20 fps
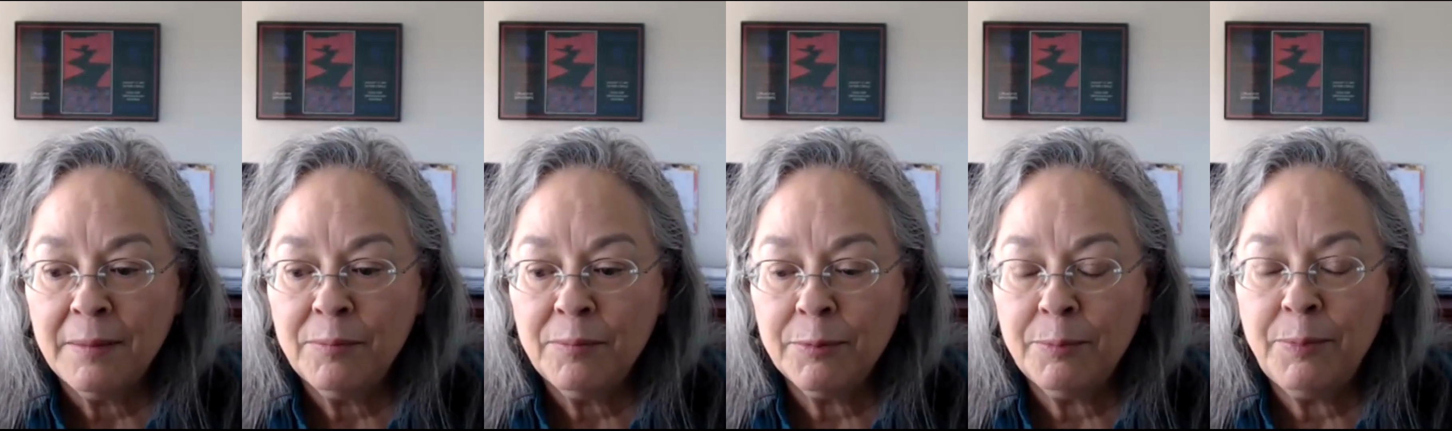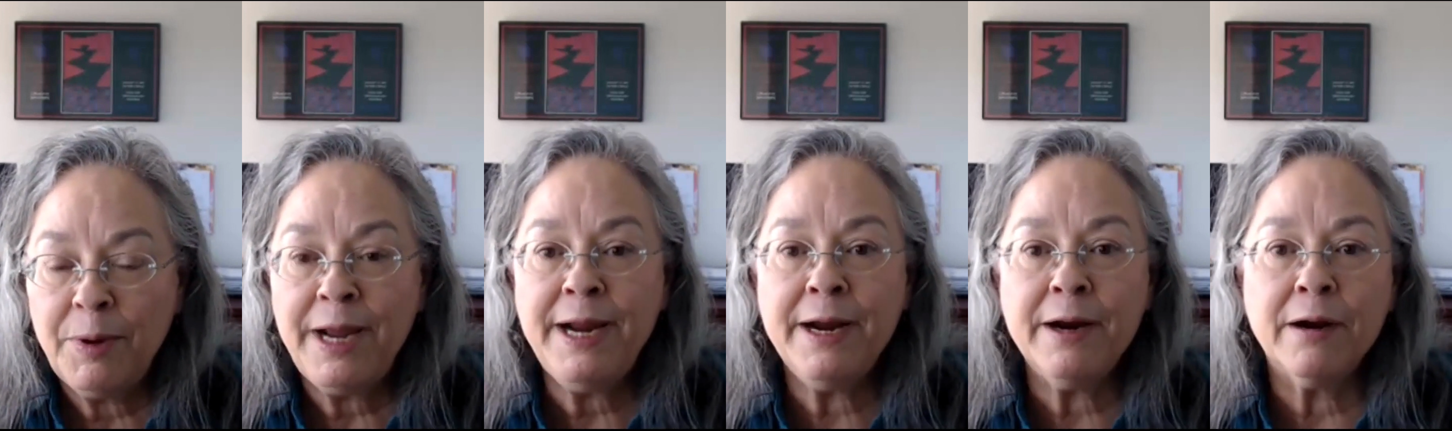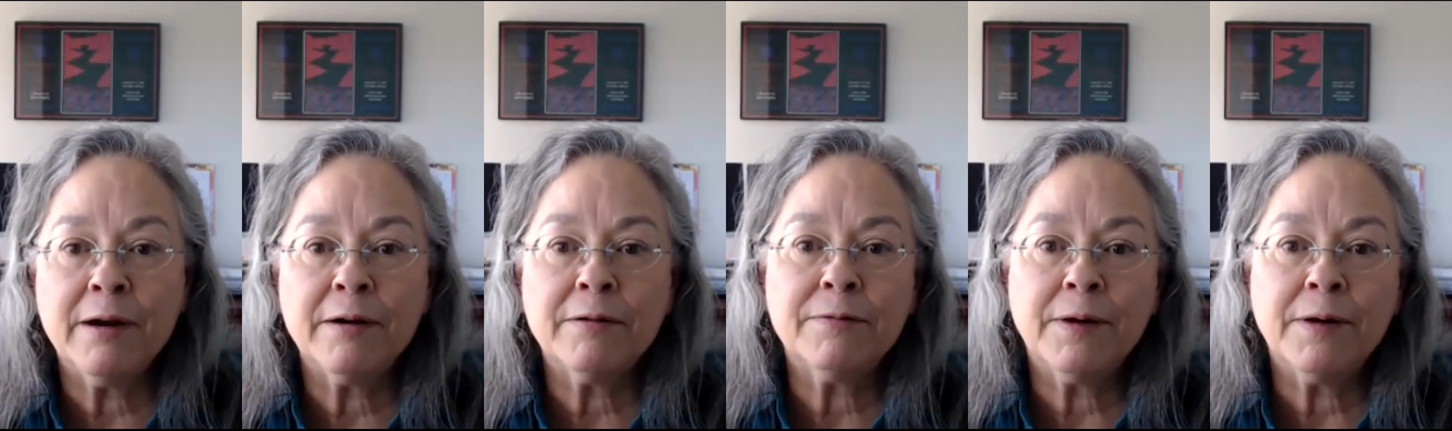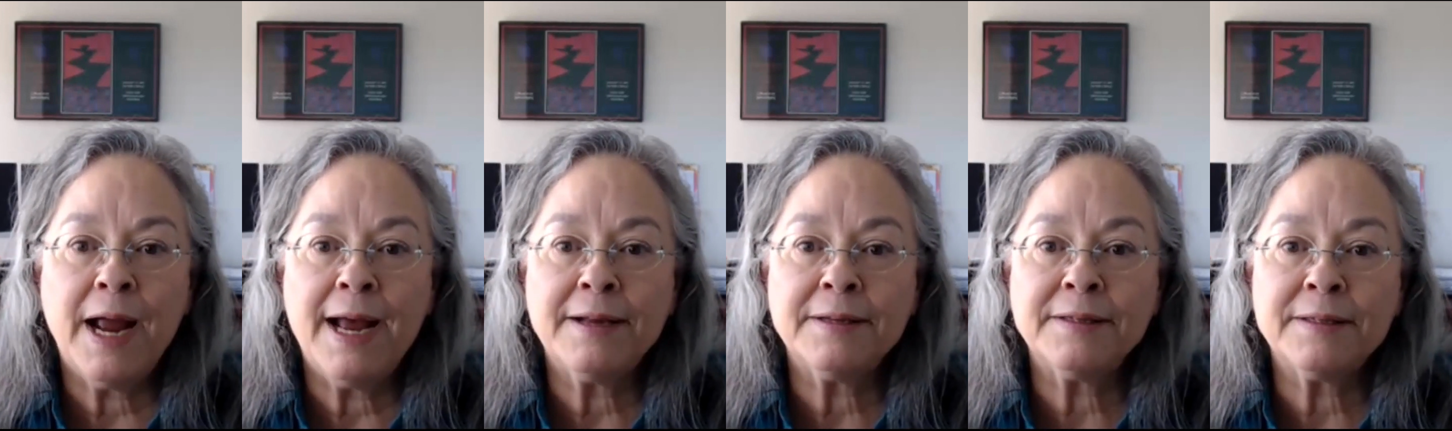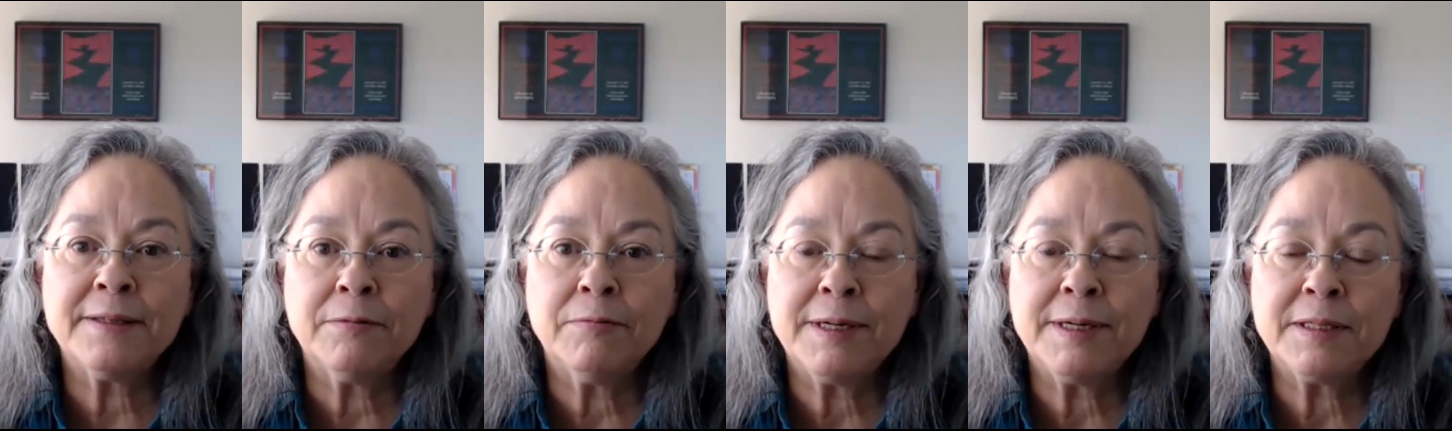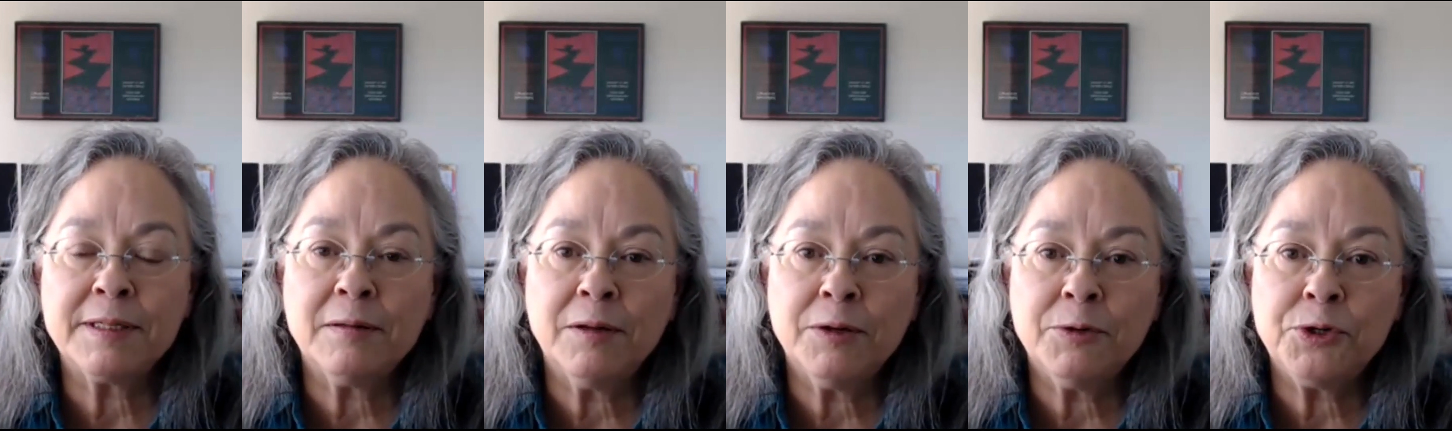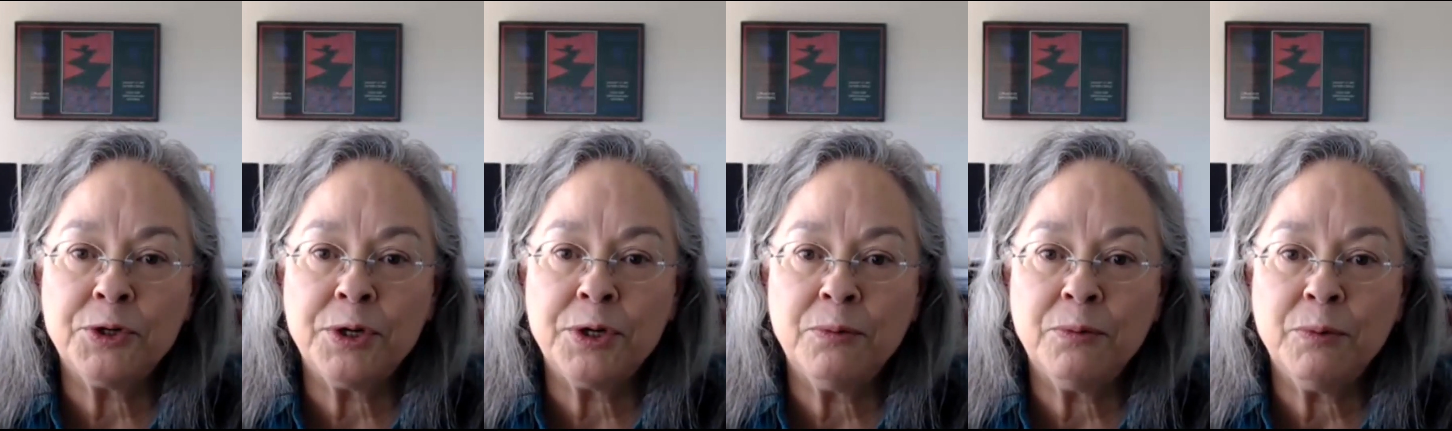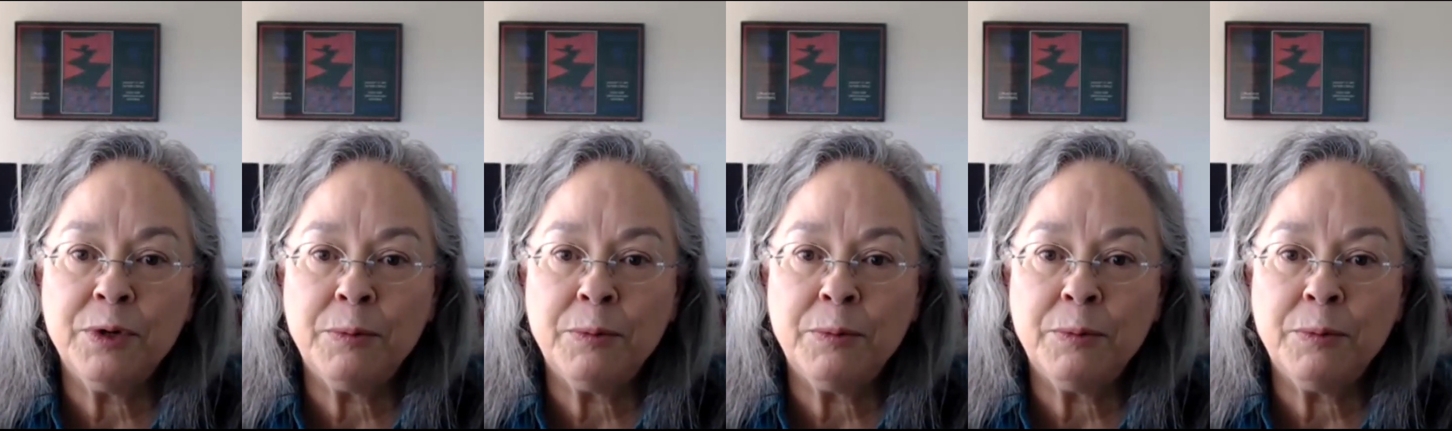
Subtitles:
prepare as a resolution,